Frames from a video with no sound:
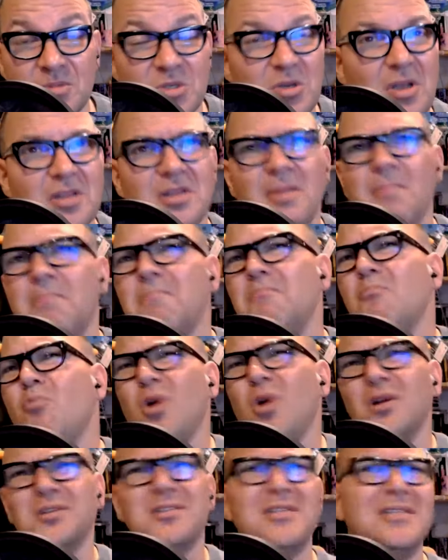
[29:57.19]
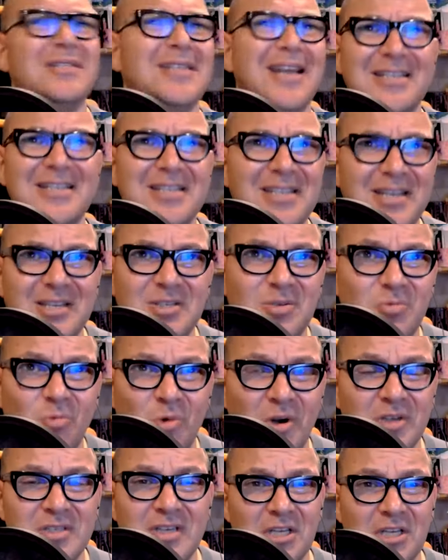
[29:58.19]
So you had the world's sexiest
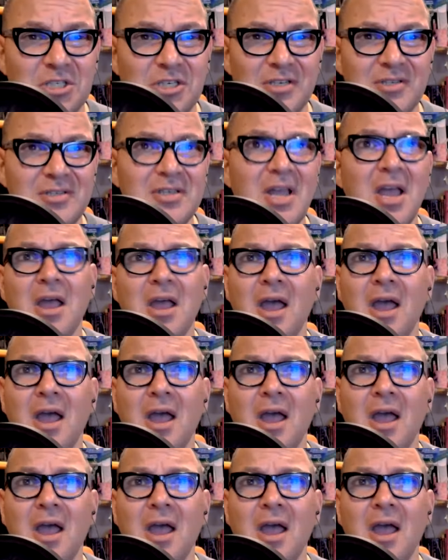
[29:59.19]
workstations,